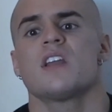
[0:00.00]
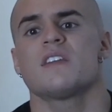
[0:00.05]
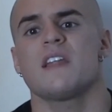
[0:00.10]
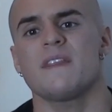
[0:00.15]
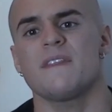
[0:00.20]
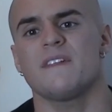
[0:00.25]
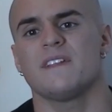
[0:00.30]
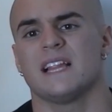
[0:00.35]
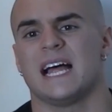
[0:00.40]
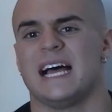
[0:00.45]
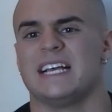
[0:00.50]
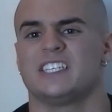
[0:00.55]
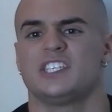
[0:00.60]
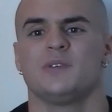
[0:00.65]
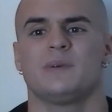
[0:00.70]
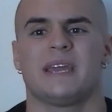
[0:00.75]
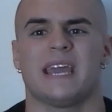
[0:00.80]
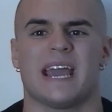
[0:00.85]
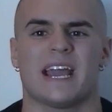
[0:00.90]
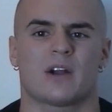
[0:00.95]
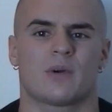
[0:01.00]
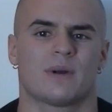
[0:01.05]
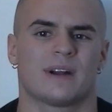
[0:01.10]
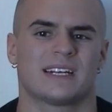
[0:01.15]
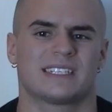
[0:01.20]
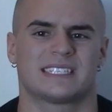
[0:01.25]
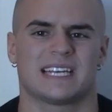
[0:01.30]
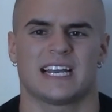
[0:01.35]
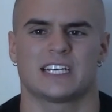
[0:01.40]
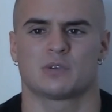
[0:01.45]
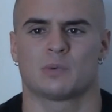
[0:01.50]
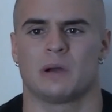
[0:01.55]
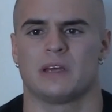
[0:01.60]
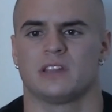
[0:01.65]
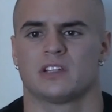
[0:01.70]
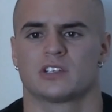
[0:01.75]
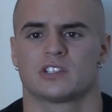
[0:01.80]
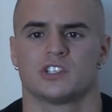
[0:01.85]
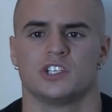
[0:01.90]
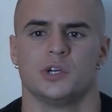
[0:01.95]
Nonetheless, you can't criticize
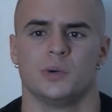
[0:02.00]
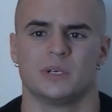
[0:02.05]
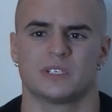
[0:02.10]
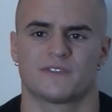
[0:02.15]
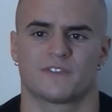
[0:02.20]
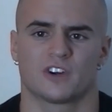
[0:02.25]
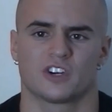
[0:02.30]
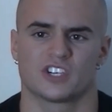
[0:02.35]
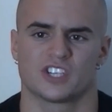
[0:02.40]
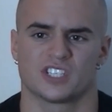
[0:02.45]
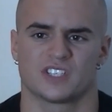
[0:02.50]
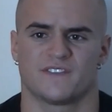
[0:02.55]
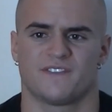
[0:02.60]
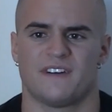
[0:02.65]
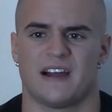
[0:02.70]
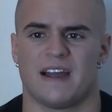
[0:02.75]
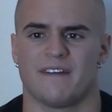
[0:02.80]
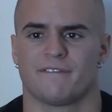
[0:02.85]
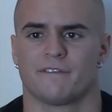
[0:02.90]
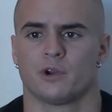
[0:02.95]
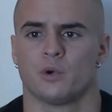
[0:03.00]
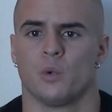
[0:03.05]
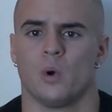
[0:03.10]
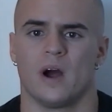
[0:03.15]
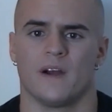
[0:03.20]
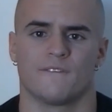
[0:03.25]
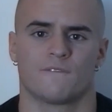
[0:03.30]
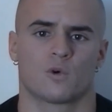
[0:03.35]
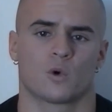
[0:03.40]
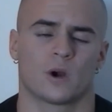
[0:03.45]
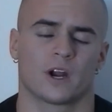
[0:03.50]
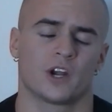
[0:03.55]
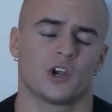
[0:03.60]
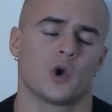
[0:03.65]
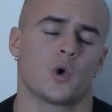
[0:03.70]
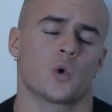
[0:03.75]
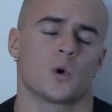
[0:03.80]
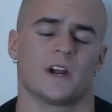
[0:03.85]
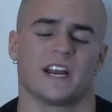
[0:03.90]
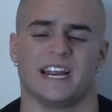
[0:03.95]
Wendler's newest versions of 531 for
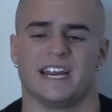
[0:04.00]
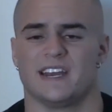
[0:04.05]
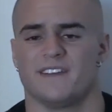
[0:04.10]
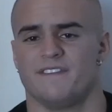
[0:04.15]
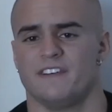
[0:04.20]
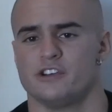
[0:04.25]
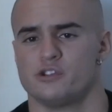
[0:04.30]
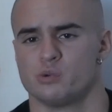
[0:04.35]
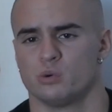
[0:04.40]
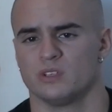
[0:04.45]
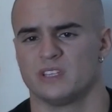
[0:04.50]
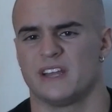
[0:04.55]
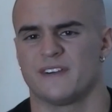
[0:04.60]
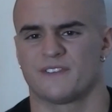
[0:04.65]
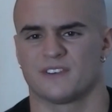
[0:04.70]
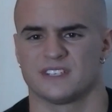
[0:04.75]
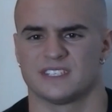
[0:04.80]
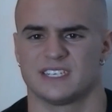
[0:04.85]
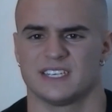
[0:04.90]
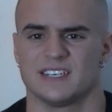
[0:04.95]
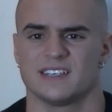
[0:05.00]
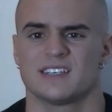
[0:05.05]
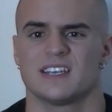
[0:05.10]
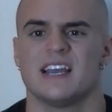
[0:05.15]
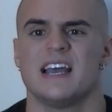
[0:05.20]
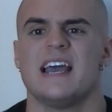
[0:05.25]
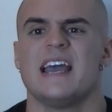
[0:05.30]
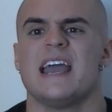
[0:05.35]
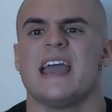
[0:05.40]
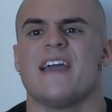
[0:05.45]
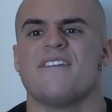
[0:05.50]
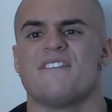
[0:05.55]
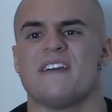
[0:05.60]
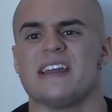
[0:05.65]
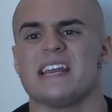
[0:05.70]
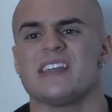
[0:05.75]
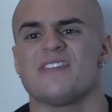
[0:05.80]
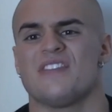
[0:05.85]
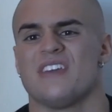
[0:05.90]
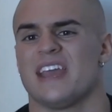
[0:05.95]
ignoring individual differences. If
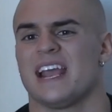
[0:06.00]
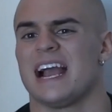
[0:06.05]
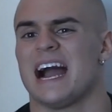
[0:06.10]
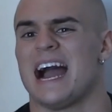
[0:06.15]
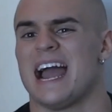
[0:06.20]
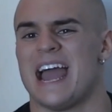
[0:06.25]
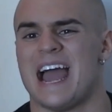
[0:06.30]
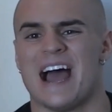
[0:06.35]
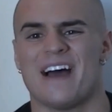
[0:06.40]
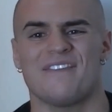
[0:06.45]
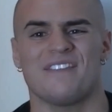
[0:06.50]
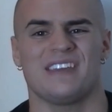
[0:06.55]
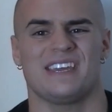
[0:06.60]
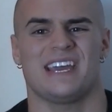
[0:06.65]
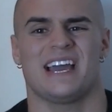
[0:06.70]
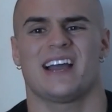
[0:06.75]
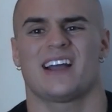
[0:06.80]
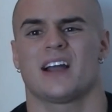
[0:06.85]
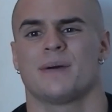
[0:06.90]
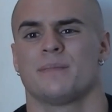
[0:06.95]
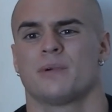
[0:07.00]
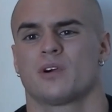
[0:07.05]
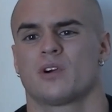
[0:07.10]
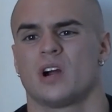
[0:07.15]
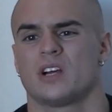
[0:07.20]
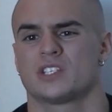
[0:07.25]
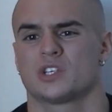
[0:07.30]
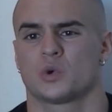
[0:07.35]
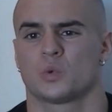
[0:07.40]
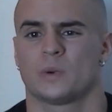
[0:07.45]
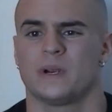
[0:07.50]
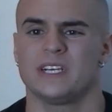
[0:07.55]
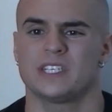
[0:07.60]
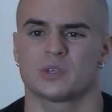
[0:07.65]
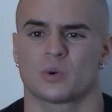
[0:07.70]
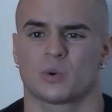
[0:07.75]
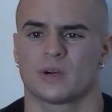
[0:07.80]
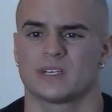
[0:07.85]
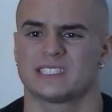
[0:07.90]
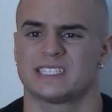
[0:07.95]
anything, I haven't yet come across a
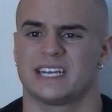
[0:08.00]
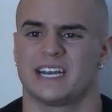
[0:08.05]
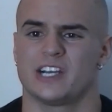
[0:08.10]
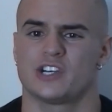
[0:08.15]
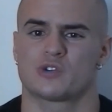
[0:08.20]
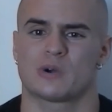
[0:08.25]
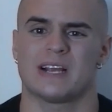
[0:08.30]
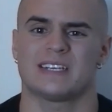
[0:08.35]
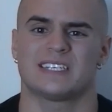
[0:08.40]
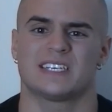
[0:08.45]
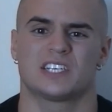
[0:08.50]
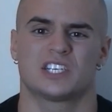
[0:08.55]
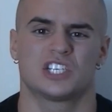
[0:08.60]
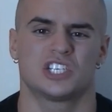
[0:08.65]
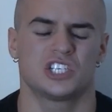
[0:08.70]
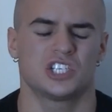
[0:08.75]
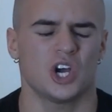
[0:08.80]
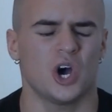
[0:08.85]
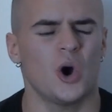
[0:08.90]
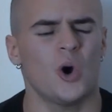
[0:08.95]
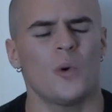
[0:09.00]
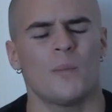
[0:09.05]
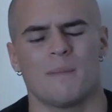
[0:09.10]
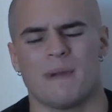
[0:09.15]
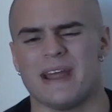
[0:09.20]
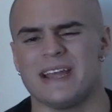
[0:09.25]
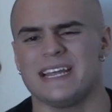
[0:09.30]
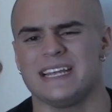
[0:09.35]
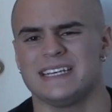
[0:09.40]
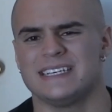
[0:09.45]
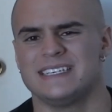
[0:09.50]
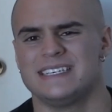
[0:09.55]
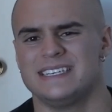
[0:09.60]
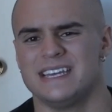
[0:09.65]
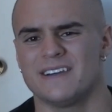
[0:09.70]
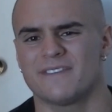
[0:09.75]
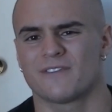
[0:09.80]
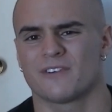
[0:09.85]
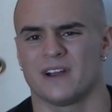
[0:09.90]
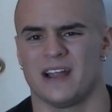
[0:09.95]
resource that addresses so many
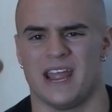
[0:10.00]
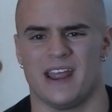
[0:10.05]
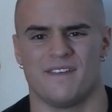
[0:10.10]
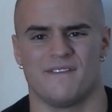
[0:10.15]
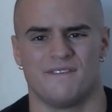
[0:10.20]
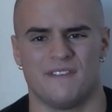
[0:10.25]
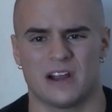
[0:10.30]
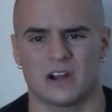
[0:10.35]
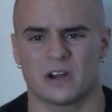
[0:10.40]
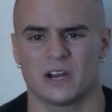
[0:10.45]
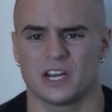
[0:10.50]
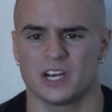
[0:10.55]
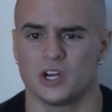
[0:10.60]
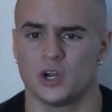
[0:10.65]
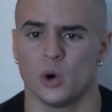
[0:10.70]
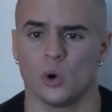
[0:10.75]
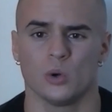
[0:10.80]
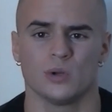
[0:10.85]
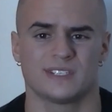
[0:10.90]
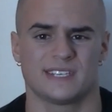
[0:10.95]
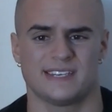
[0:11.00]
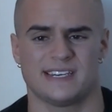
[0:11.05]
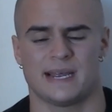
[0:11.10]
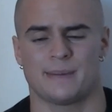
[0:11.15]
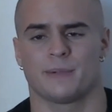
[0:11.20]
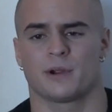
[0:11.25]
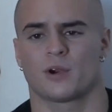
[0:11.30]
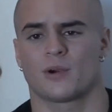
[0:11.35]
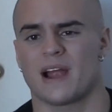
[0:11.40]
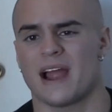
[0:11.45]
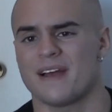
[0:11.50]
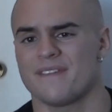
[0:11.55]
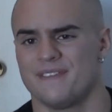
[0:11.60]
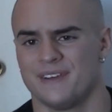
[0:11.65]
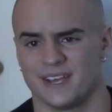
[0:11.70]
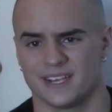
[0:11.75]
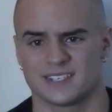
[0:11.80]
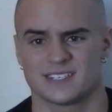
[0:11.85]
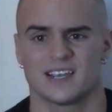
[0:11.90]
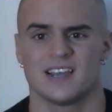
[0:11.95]
different and varied goals and
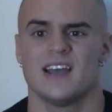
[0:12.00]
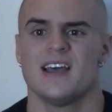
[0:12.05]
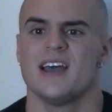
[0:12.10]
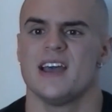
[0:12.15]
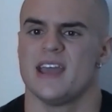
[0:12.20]
demographics.